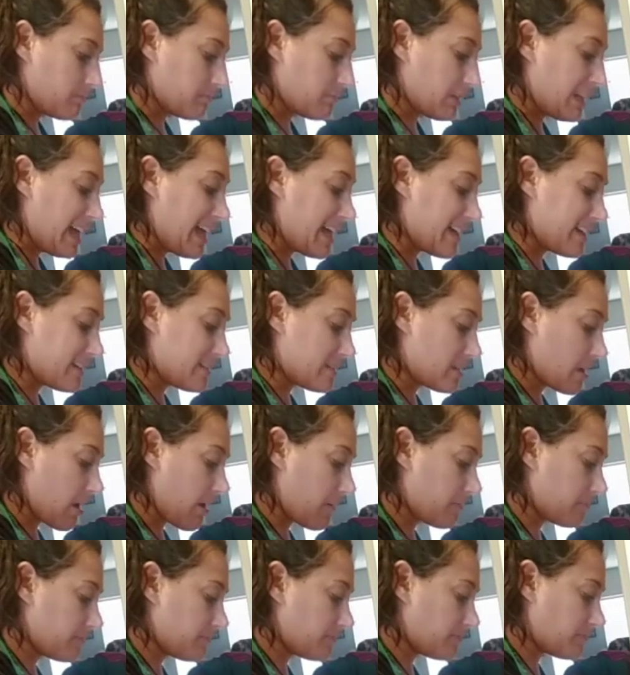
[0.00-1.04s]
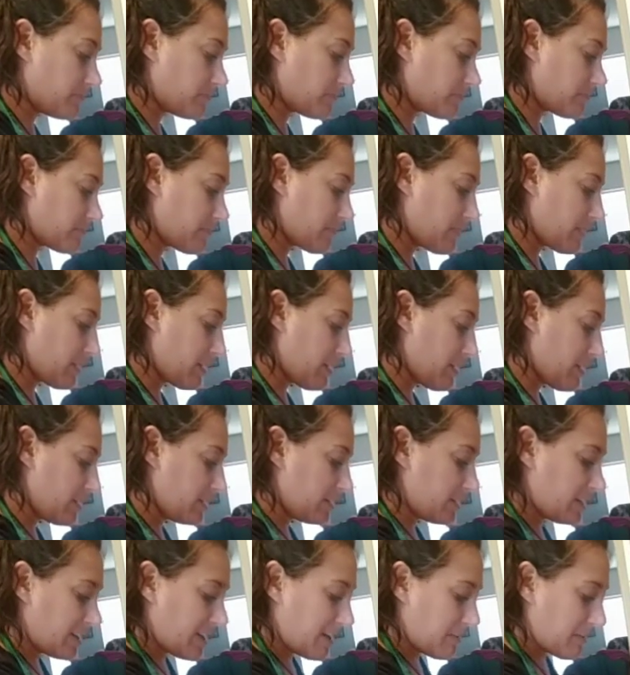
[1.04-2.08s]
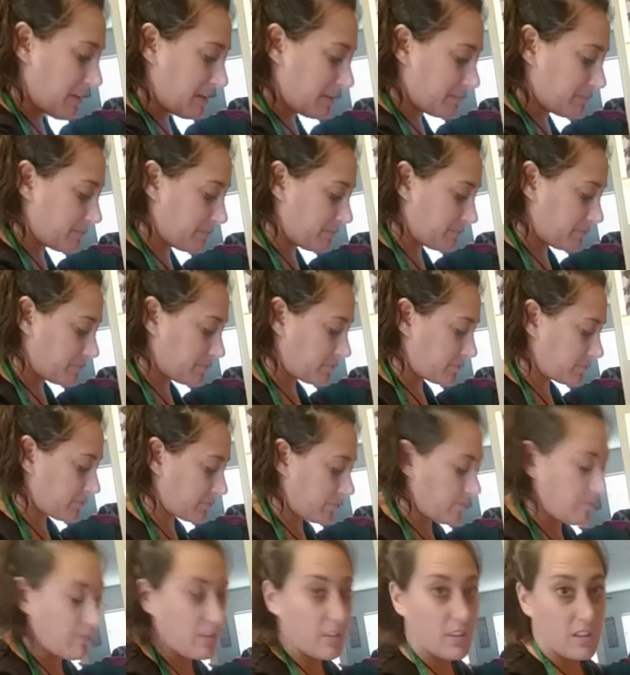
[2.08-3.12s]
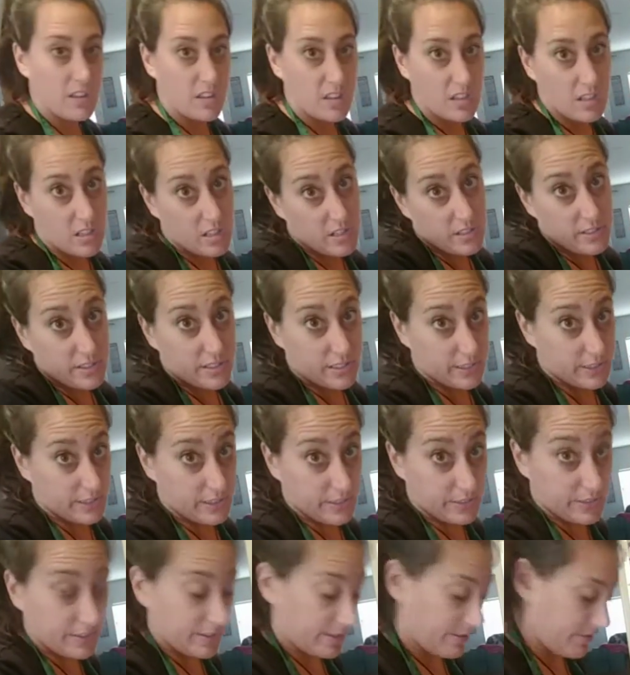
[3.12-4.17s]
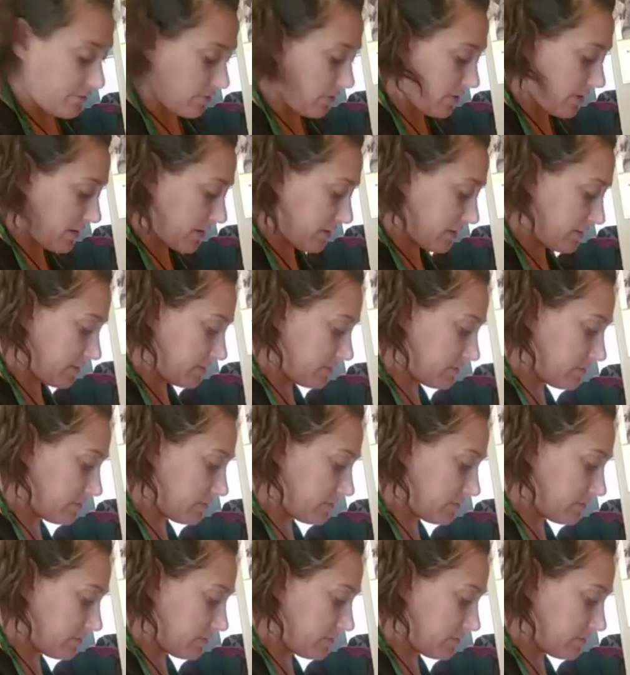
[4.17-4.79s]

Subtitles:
Plus, I mean, they're healthy for you.